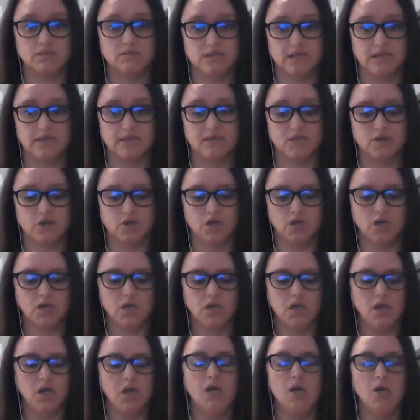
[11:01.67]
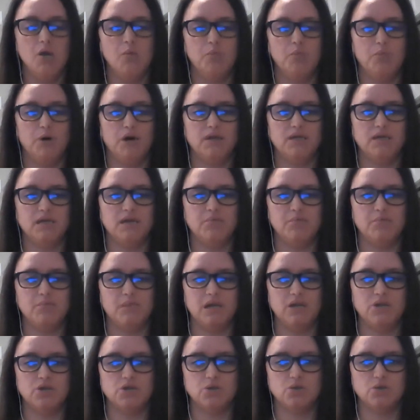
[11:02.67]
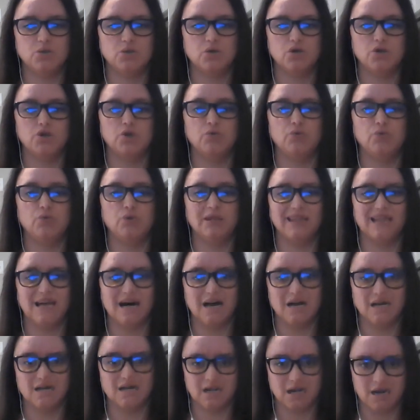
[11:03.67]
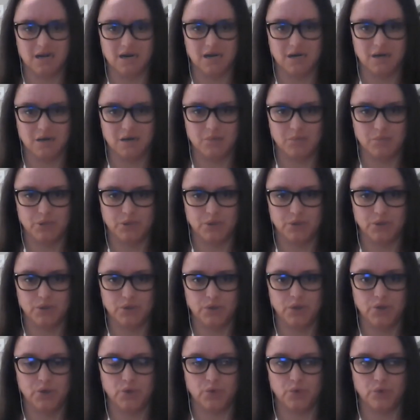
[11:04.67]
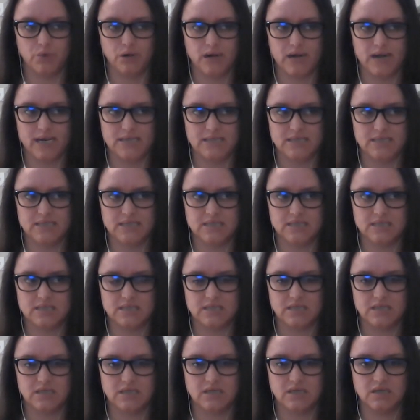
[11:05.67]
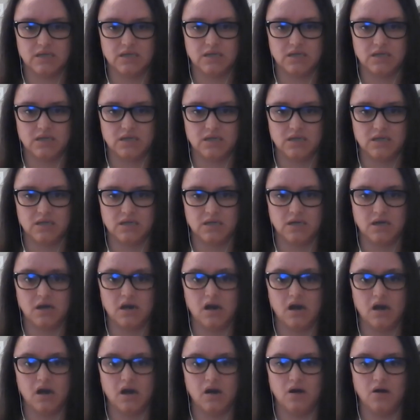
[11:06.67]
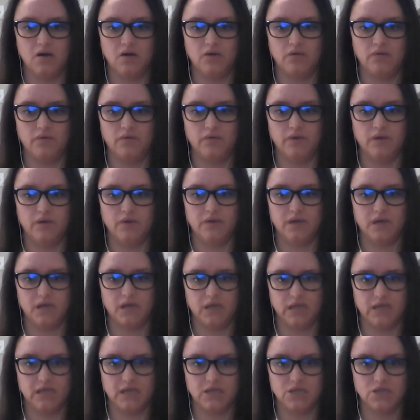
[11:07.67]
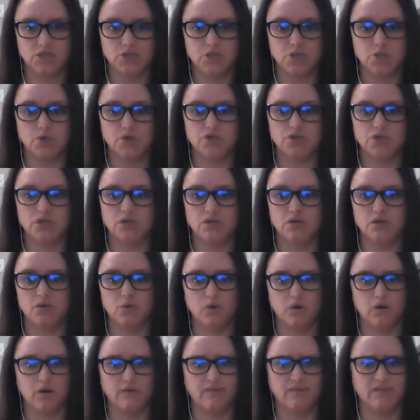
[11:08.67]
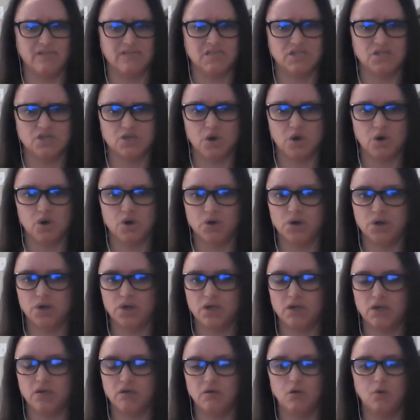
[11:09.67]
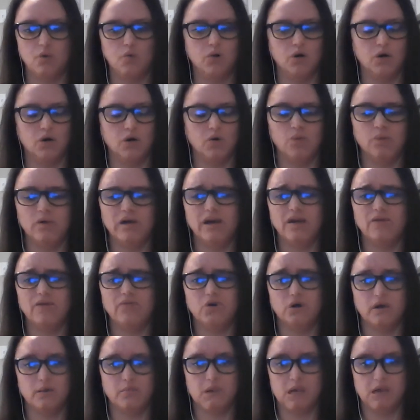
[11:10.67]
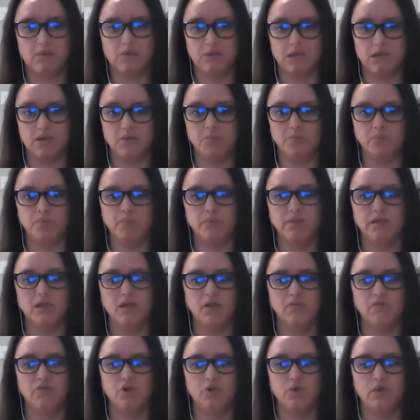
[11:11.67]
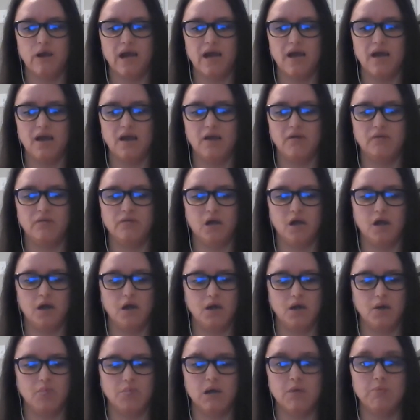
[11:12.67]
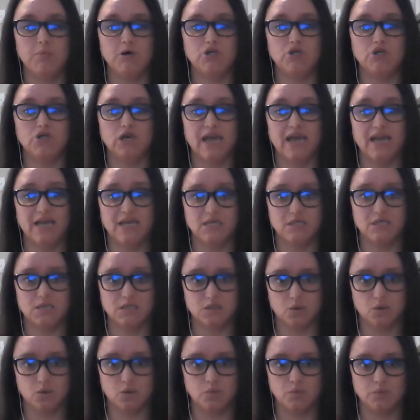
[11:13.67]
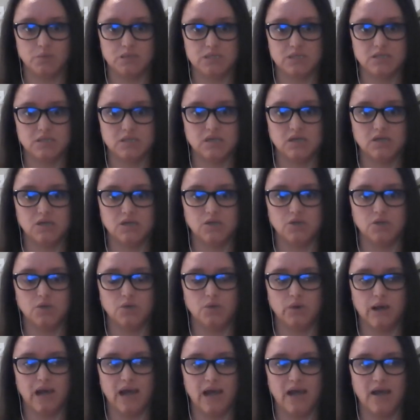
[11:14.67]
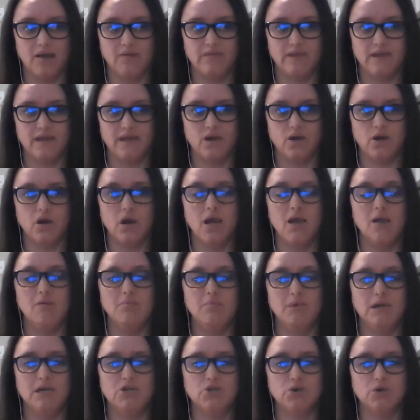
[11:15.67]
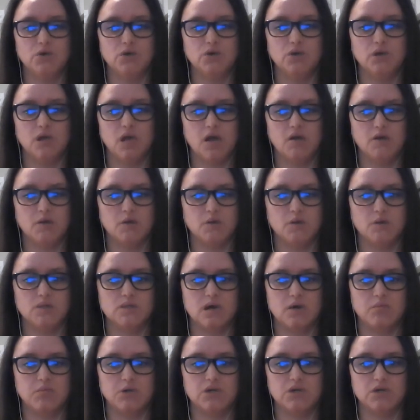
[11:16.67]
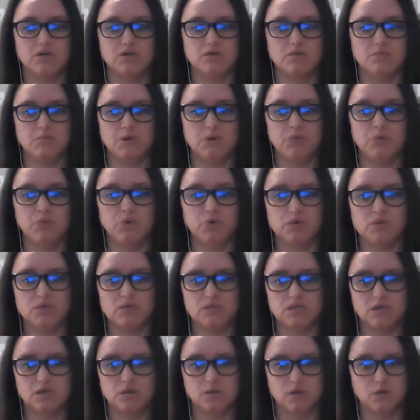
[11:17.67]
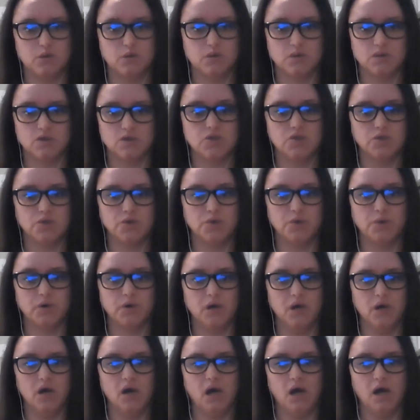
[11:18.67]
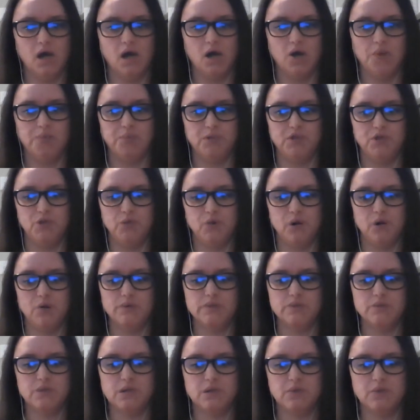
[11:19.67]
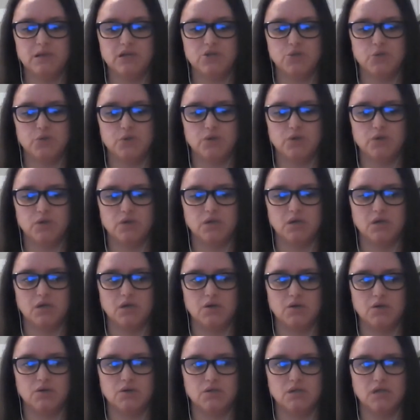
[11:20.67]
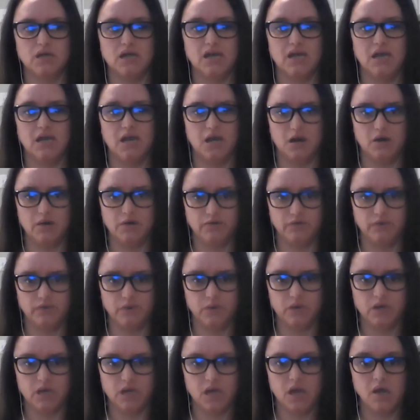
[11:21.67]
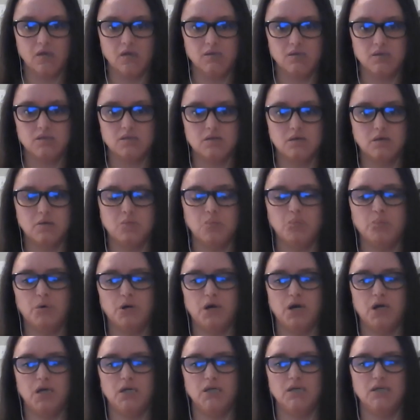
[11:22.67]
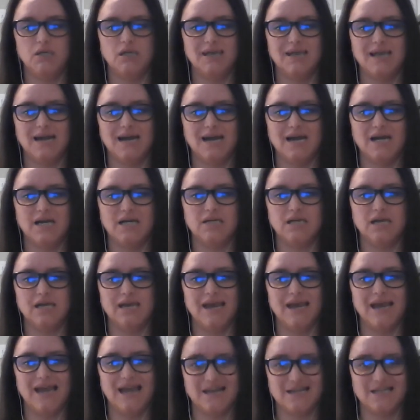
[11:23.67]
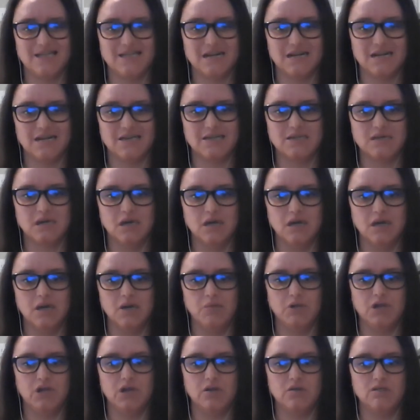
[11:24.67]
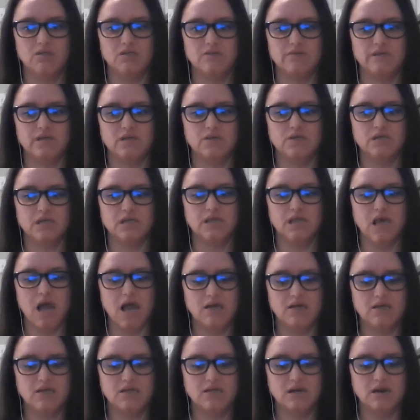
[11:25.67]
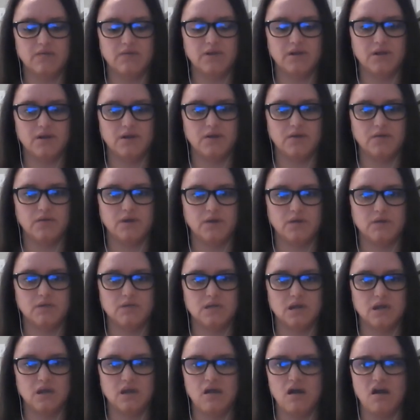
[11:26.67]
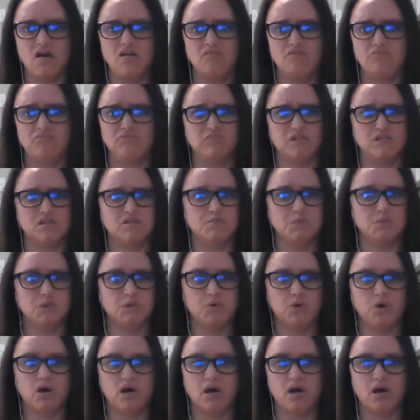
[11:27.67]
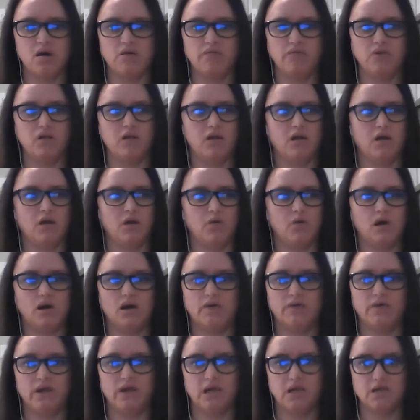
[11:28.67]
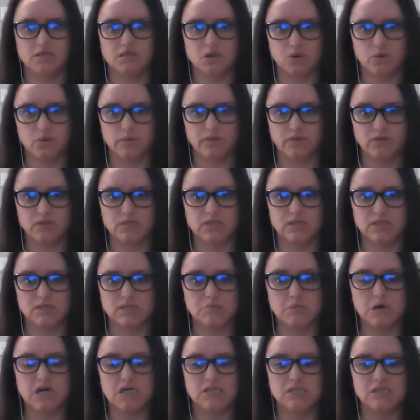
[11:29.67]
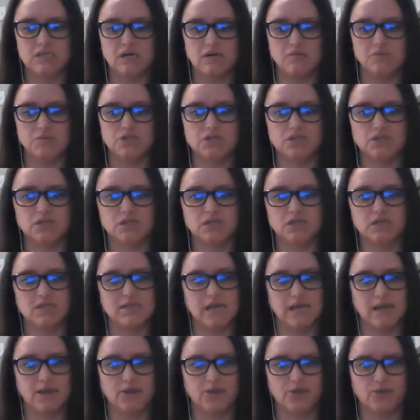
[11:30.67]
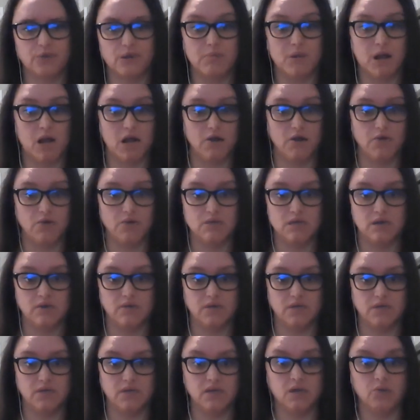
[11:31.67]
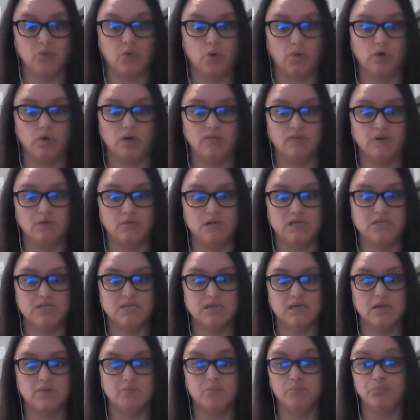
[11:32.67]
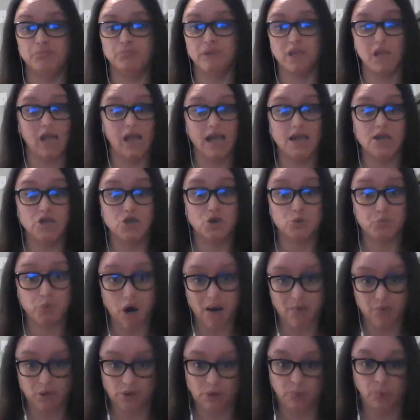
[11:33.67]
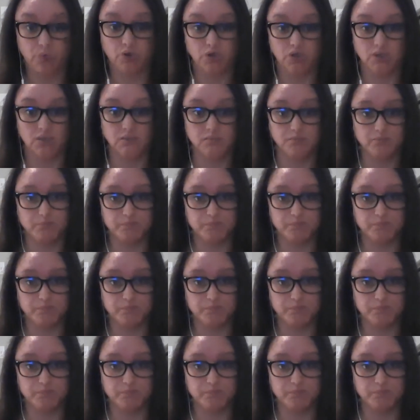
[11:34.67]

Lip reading: that's good, but then make sure you lock up the rest of the cleaning detergent, or if it's Dawn or whatever it may be. If you have a bunch of hand soaps that you have there, make sure you lock those up, because people will steal those too. You always want to make sure that there's enough for the guests, but not an excess. Because if there's a lot of stuff there, they'll say, oh, these people have, enough hand soap for 6 months. I'm just going to take 3 bottles of it, and they won't even miss it. And you probably wouldn't,